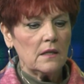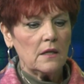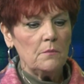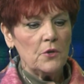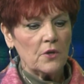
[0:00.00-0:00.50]

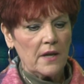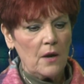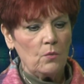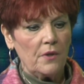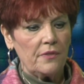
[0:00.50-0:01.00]

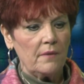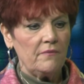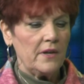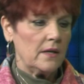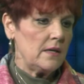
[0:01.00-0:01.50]
communicate with them
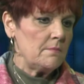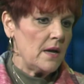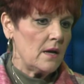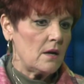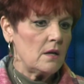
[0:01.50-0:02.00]
via
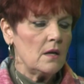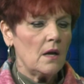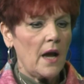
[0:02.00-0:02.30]
email.